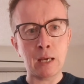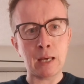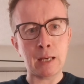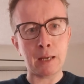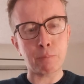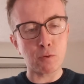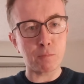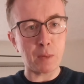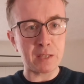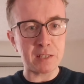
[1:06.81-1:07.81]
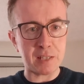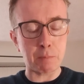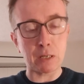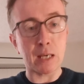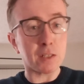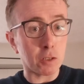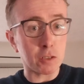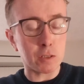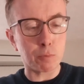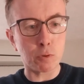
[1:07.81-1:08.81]
approved by the Assembly, as
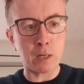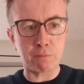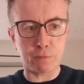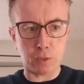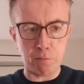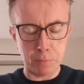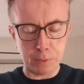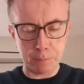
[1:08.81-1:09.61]
does the programme for government.